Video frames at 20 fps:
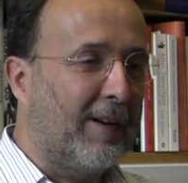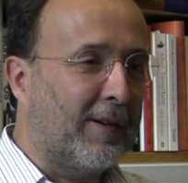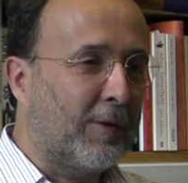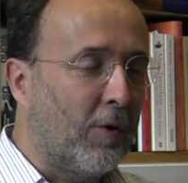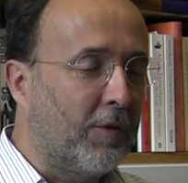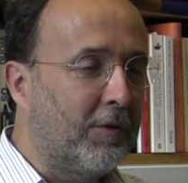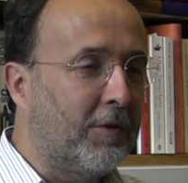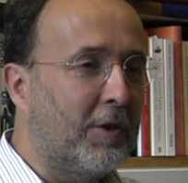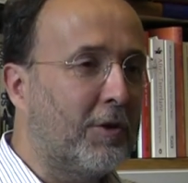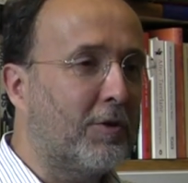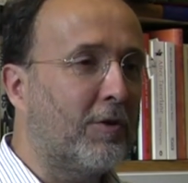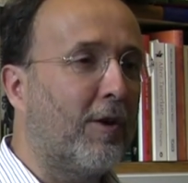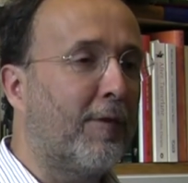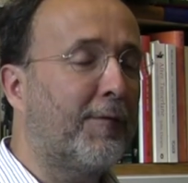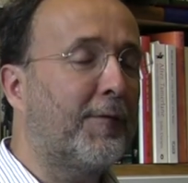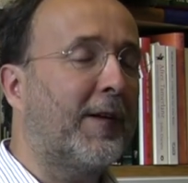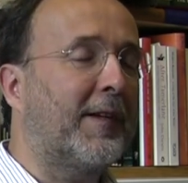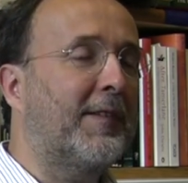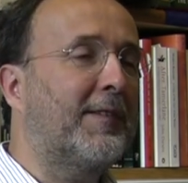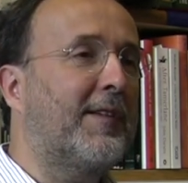condition
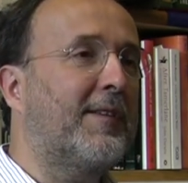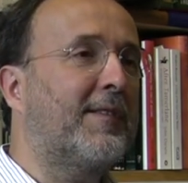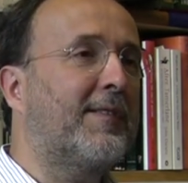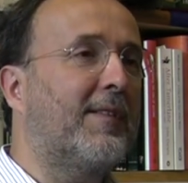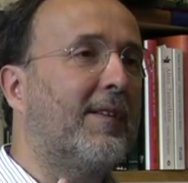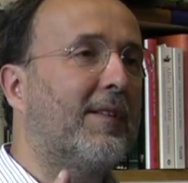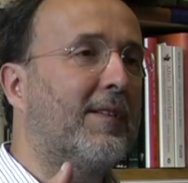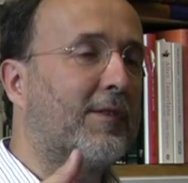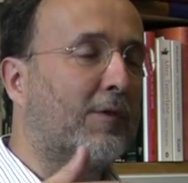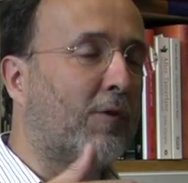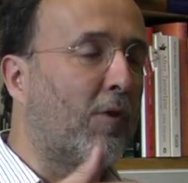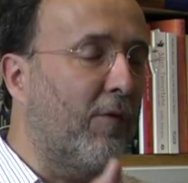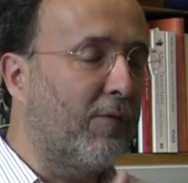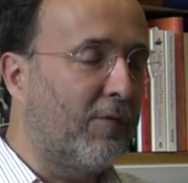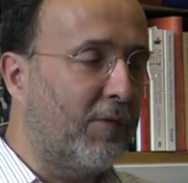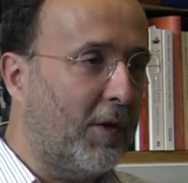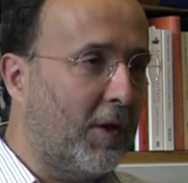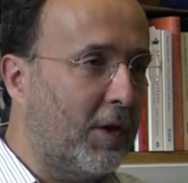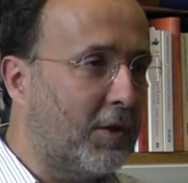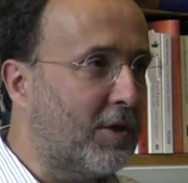of existence,
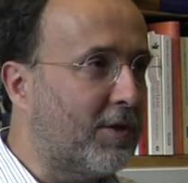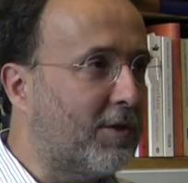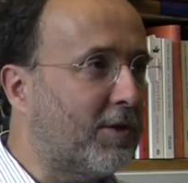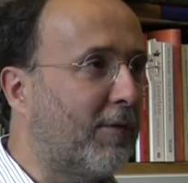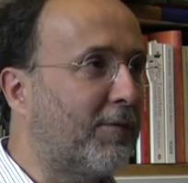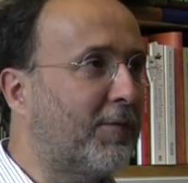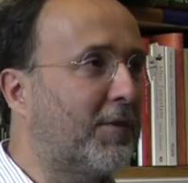convergence of